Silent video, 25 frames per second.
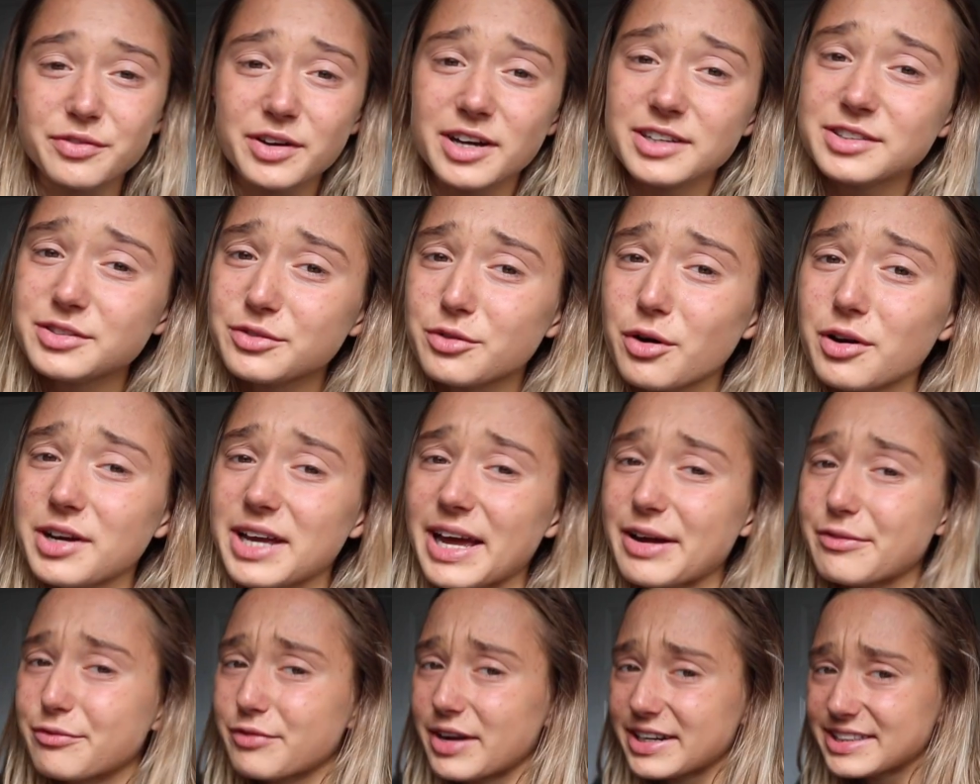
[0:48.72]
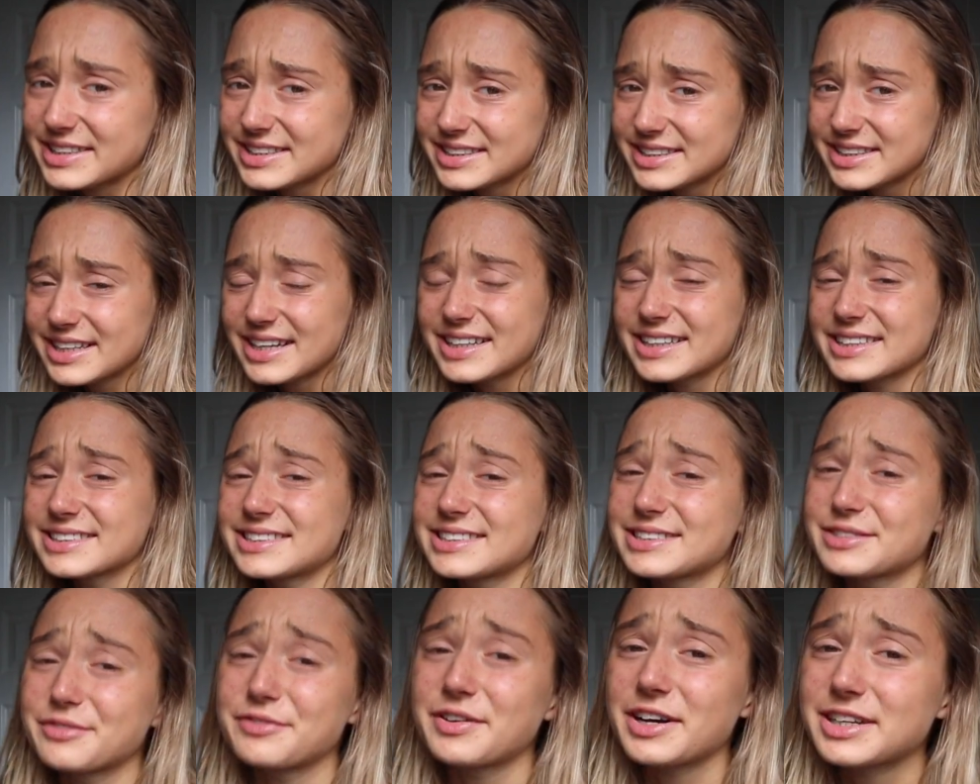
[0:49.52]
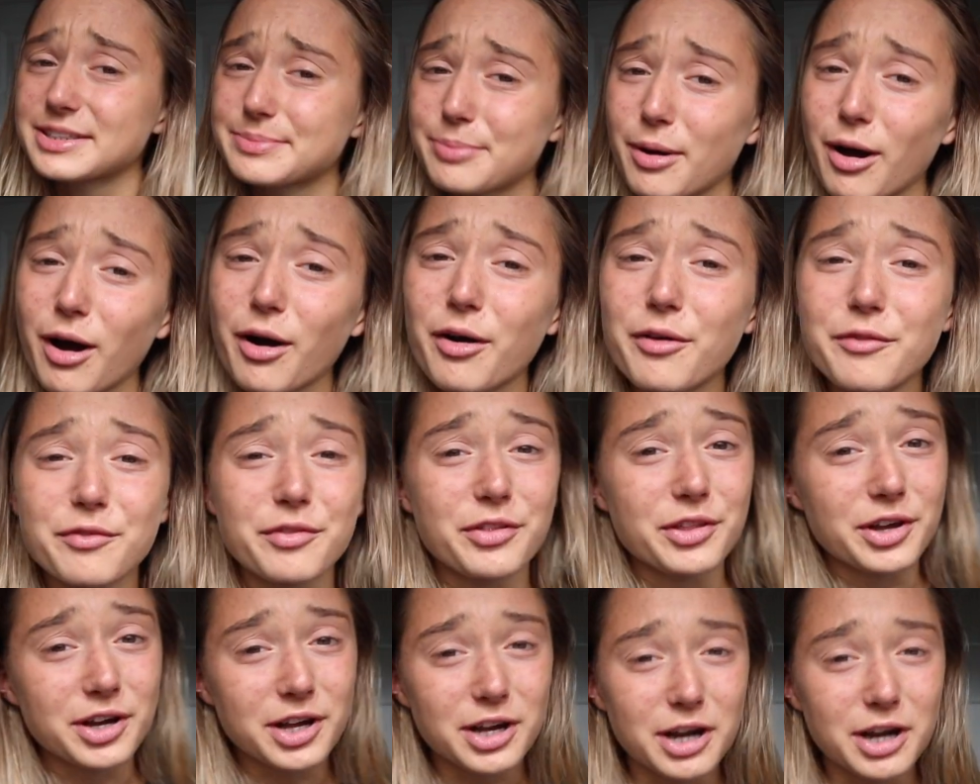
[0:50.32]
first I've got to get ready and this is the first part of the